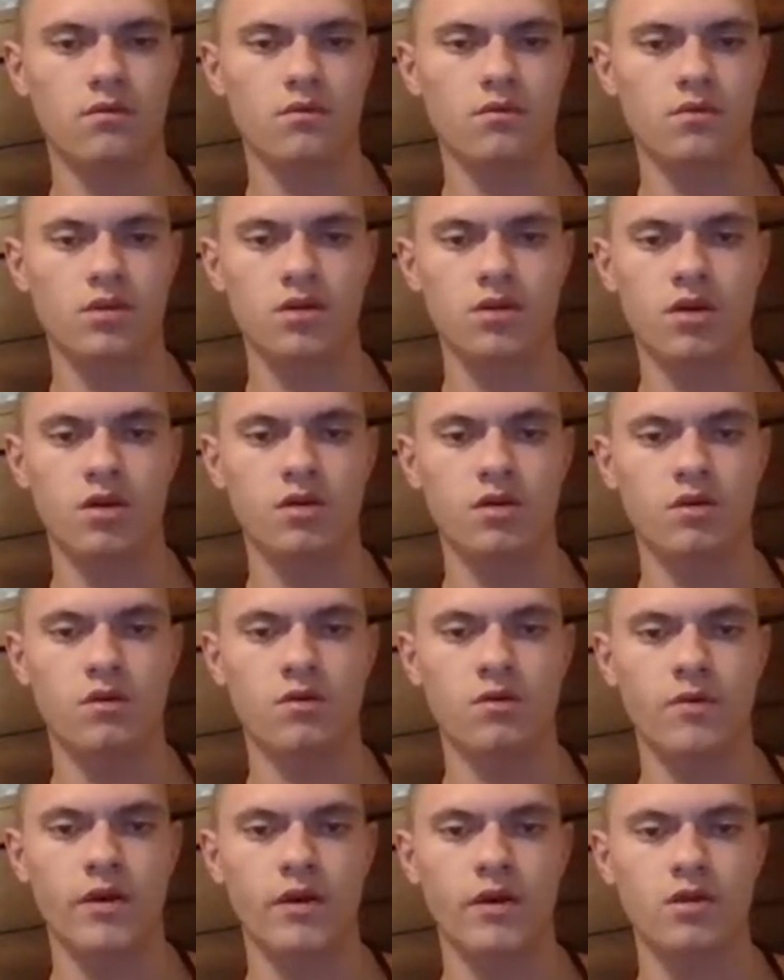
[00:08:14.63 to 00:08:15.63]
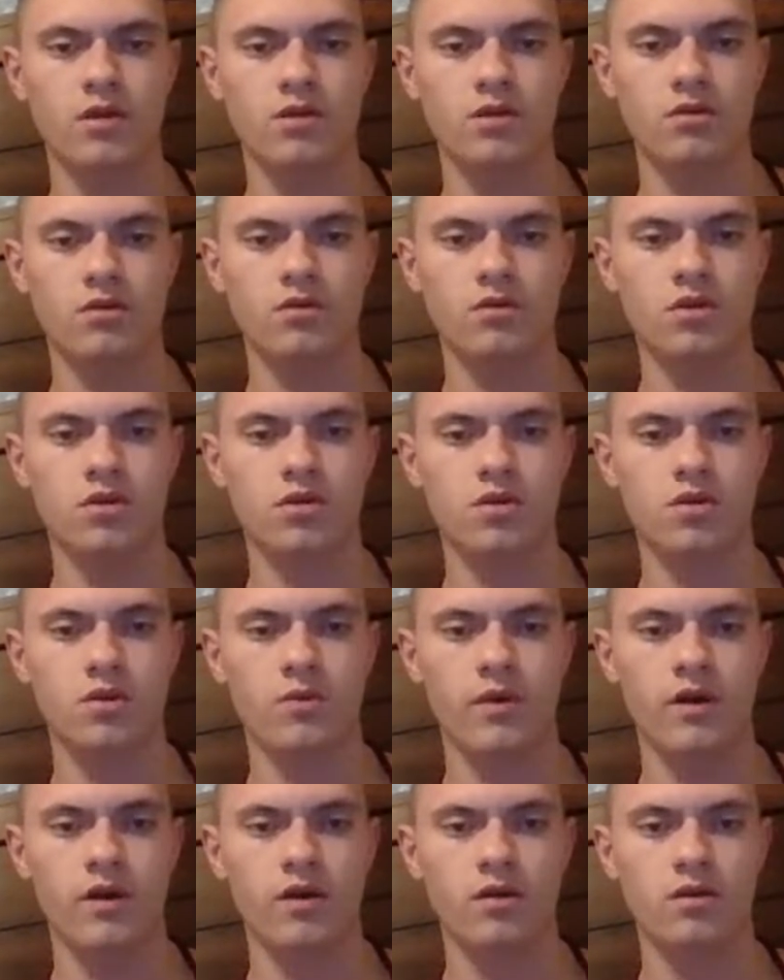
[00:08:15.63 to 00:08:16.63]
It's not your awareness, there's just
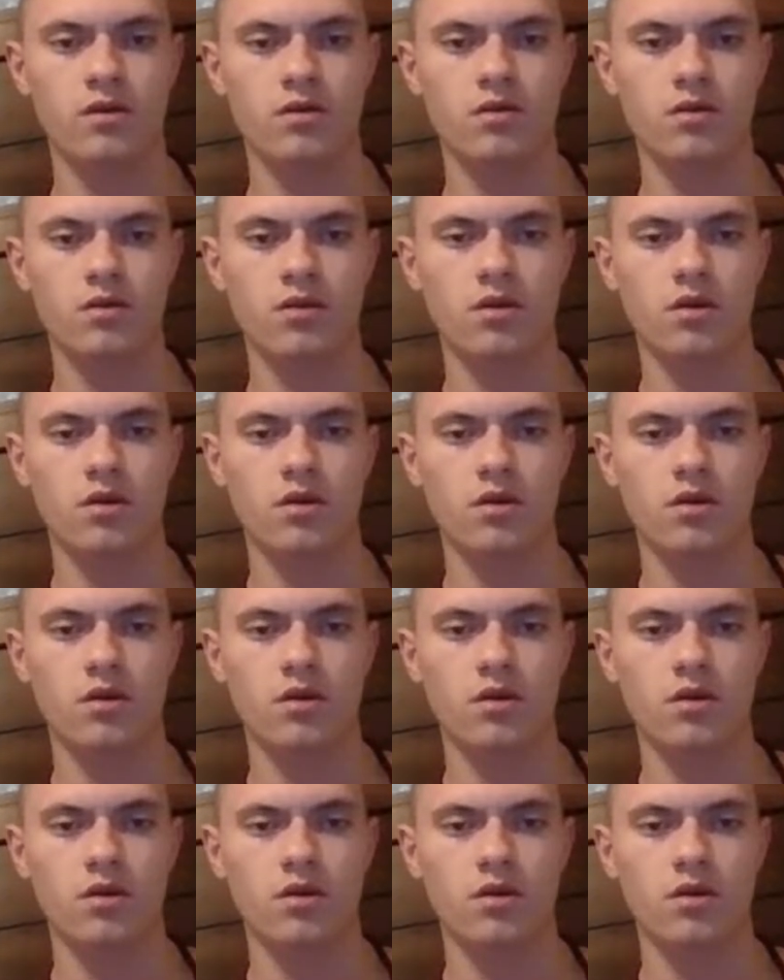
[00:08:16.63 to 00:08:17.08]
awareness.